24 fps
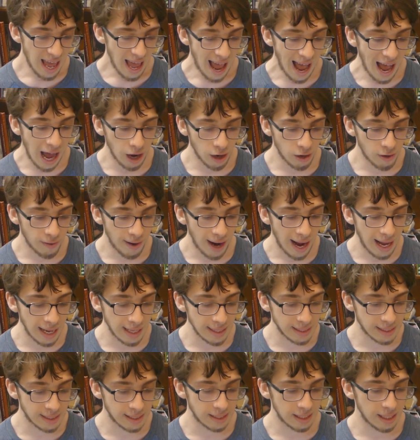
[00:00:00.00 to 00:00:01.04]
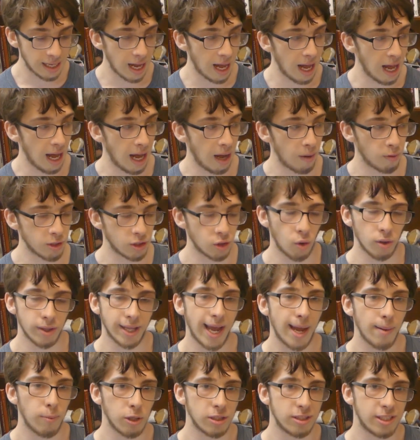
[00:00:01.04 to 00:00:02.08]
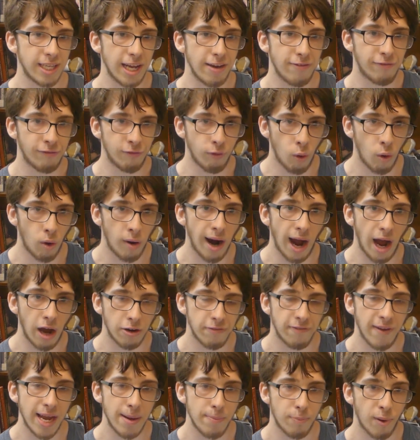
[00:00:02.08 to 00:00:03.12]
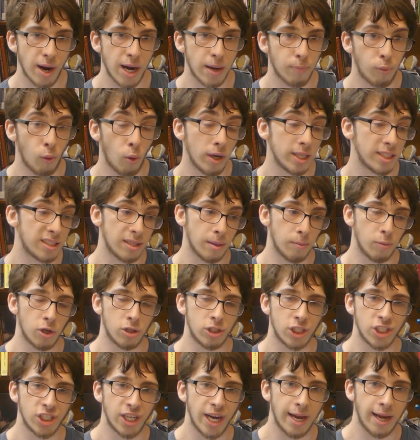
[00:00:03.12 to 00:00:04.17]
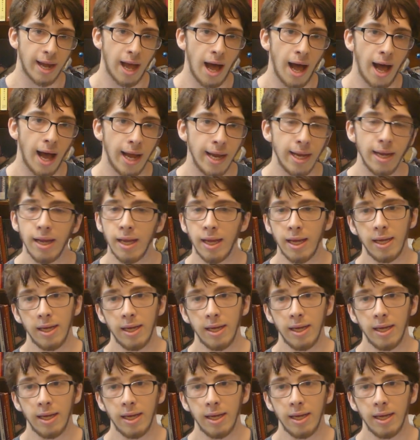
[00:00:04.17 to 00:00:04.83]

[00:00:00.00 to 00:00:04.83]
Alcaraz was only able to save 4 out of 8 break points, similar to Shanghai.